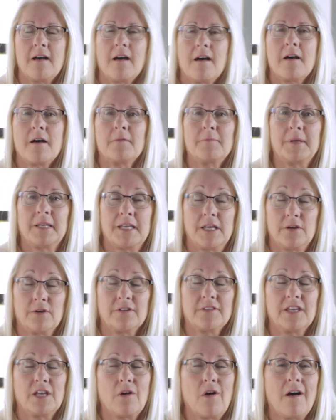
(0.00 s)
I've been here
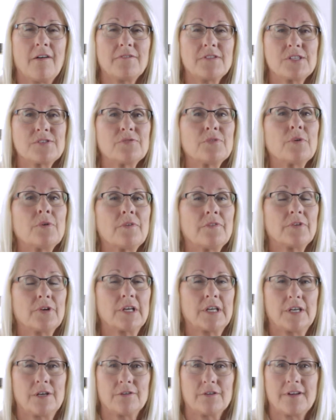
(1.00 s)
at the office for over a
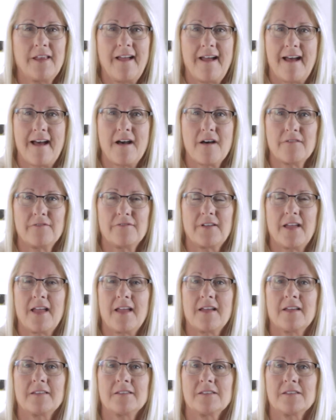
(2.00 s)
year and a half
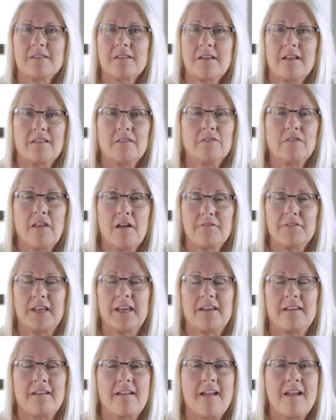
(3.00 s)
and
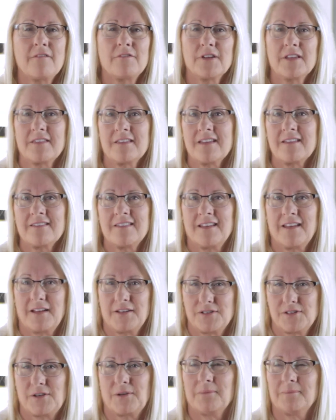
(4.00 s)
loving everything that I
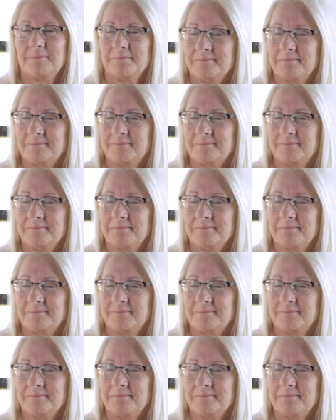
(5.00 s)
do.